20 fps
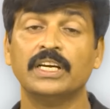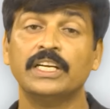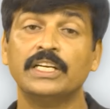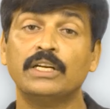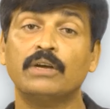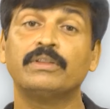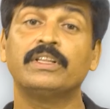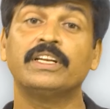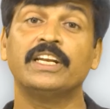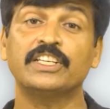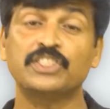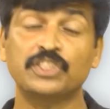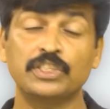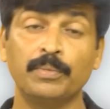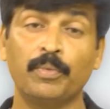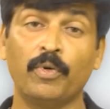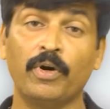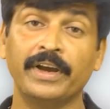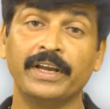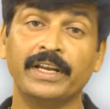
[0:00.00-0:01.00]
Now, the next
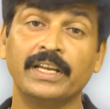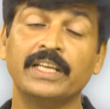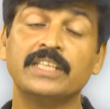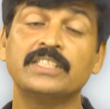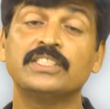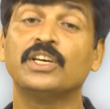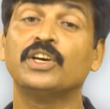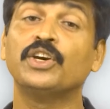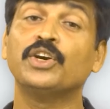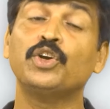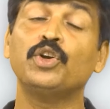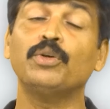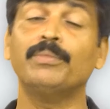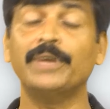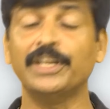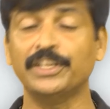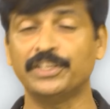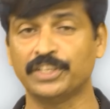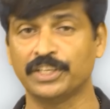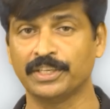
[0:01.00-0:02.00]
point is
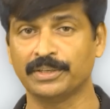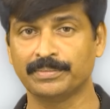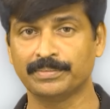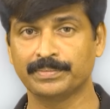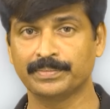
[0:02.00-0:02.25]
humidity.